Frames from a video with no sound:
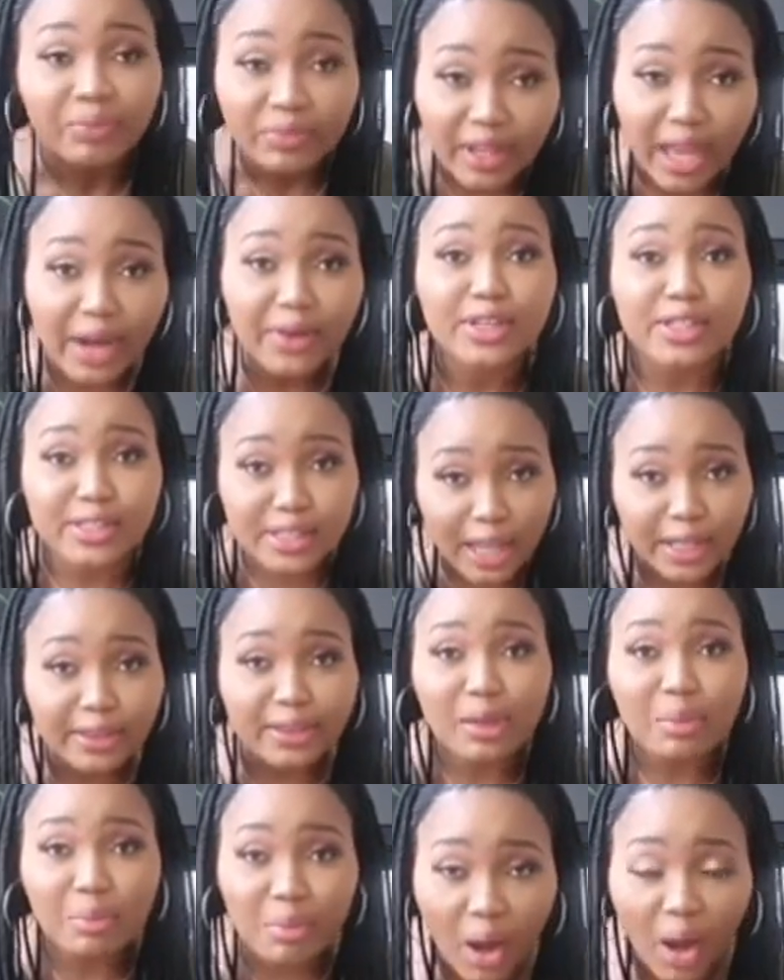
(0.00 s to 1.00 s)
there is
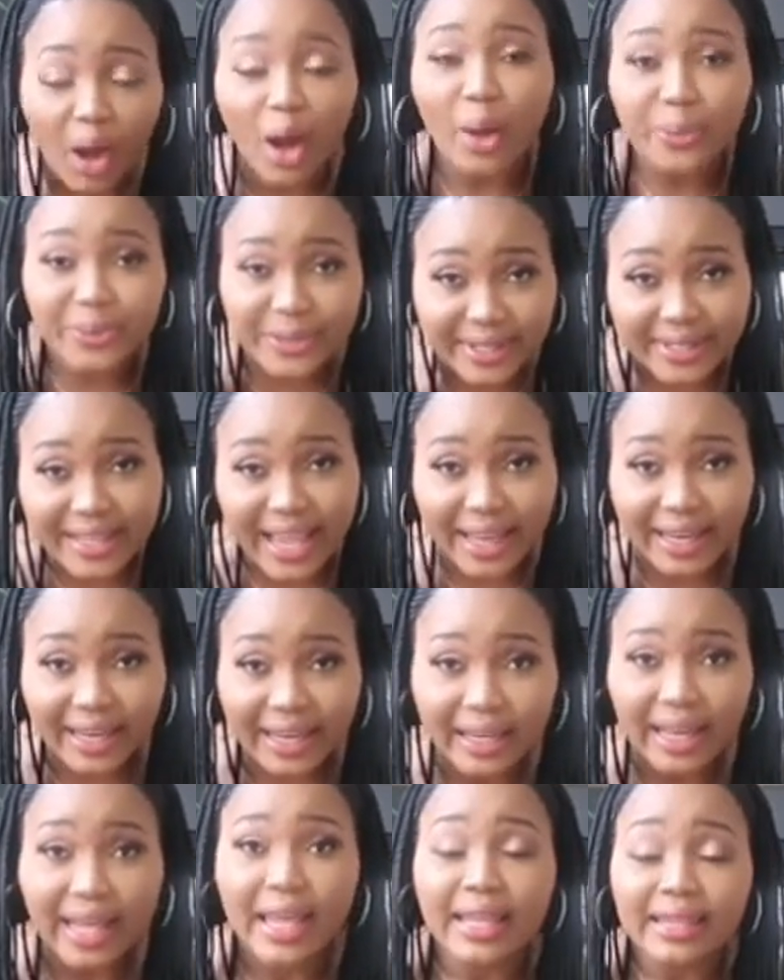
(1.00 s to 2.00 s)
nothing more
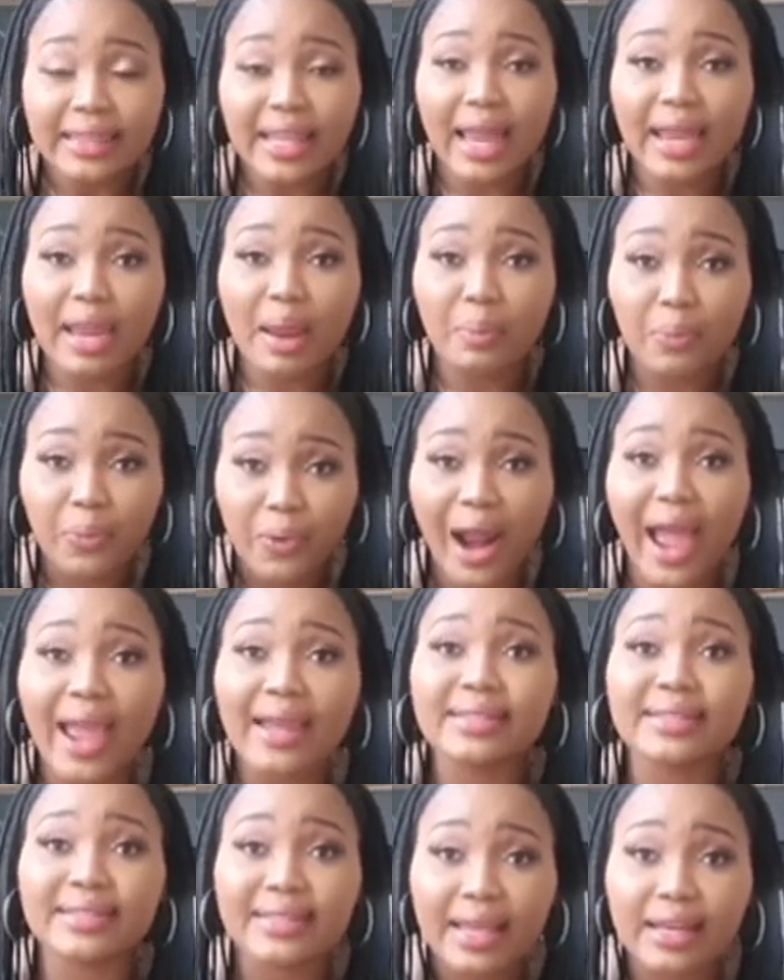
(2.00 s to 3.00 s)
upsetting than a
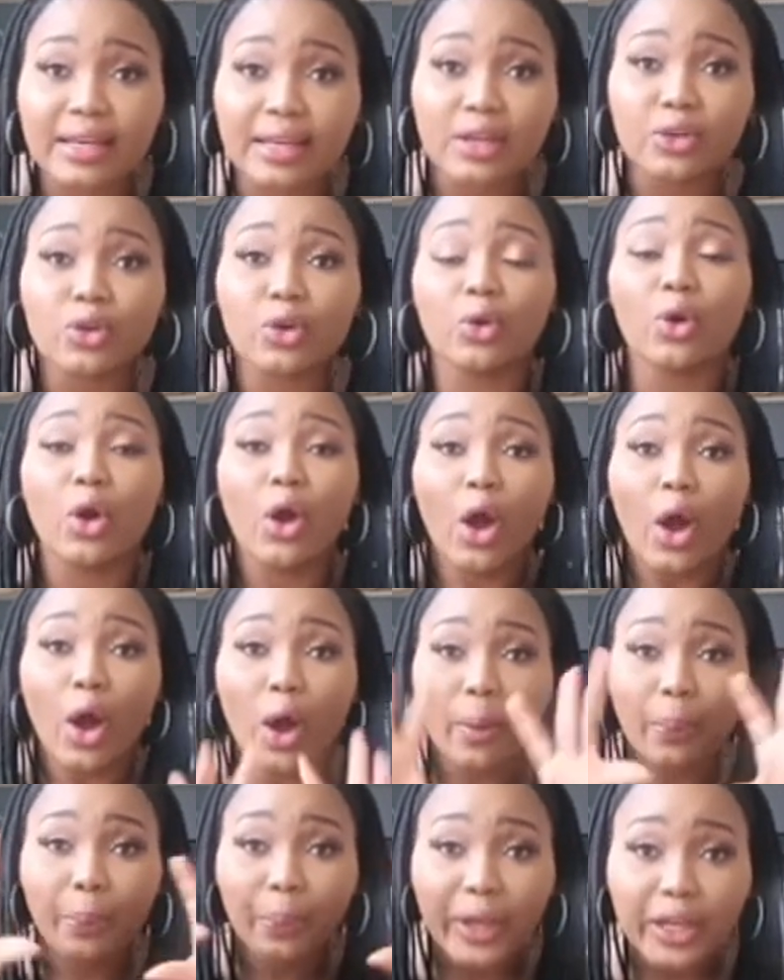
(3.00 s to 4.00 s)
bride sending you
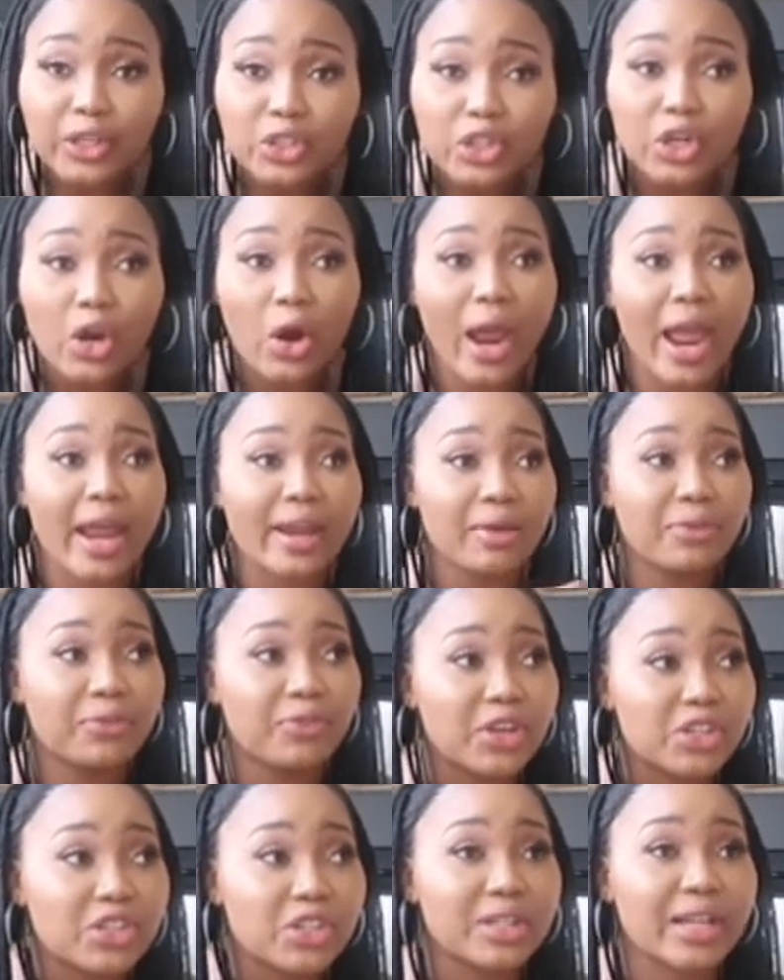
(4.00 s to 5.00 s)
a picture and a
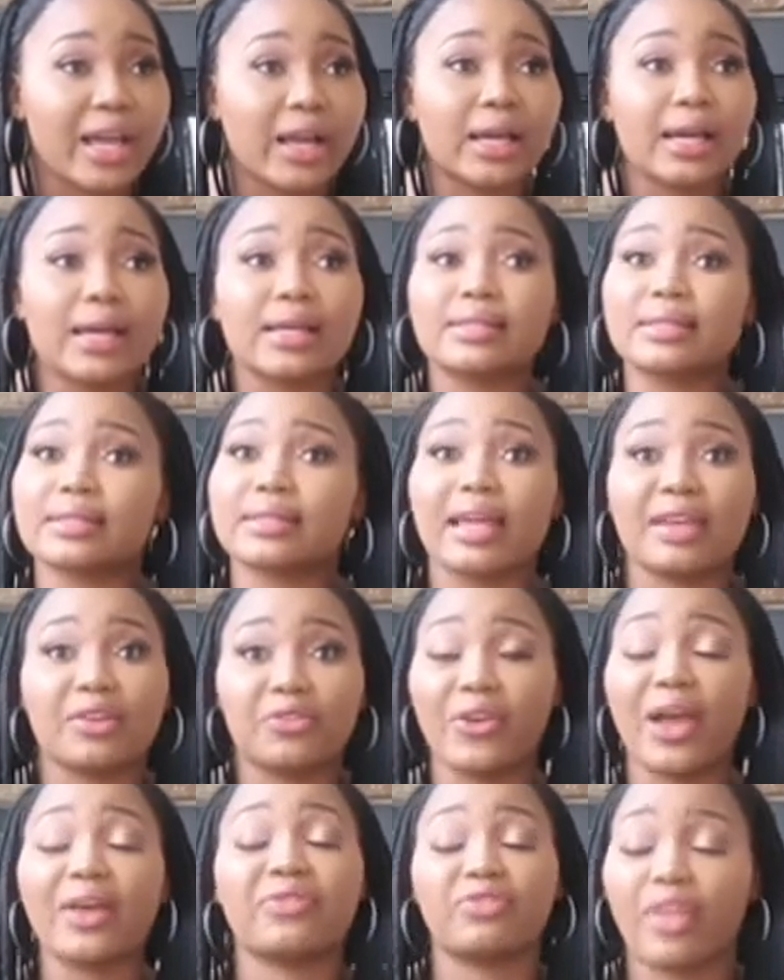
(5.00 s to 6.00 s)
vision that costs
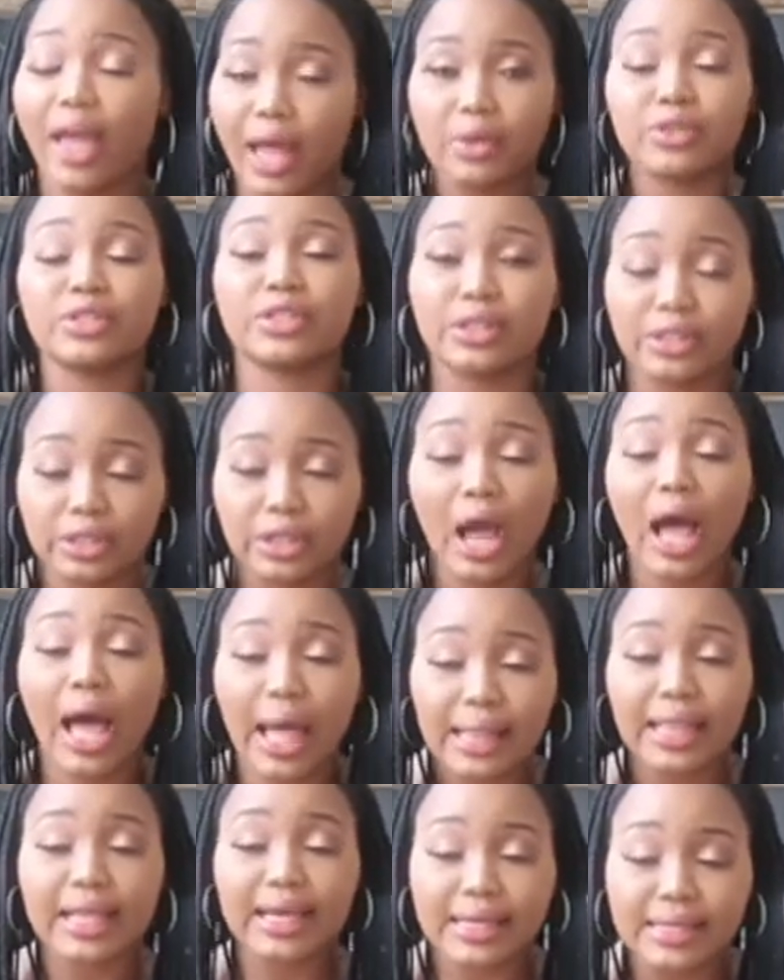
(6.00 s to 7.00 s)

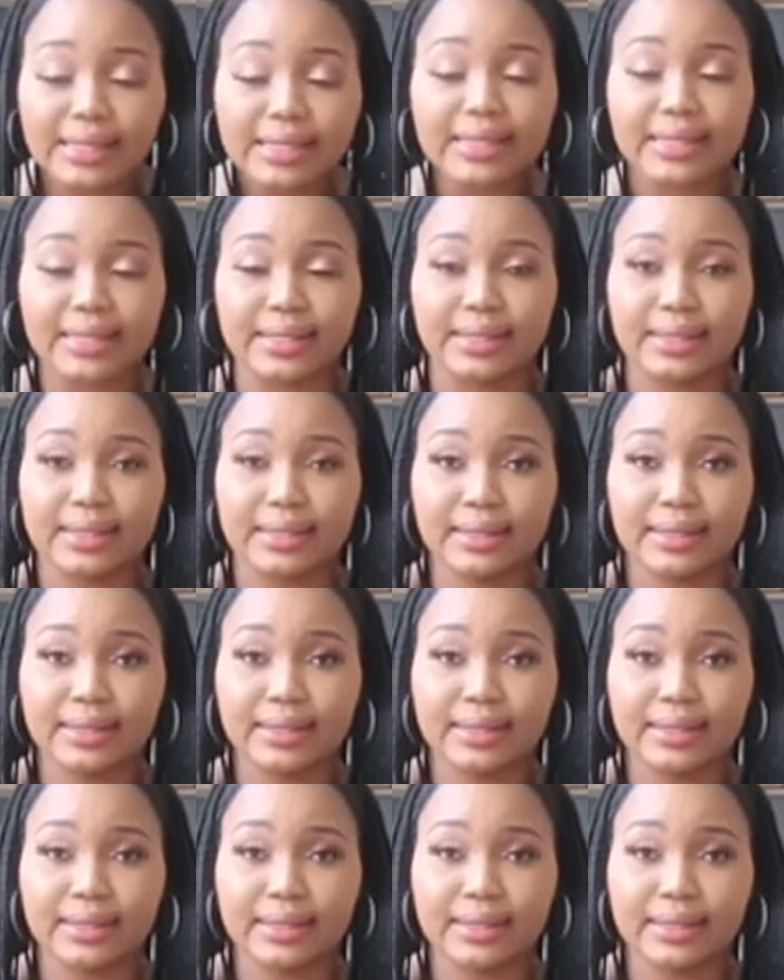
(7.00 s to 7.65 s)
$35,000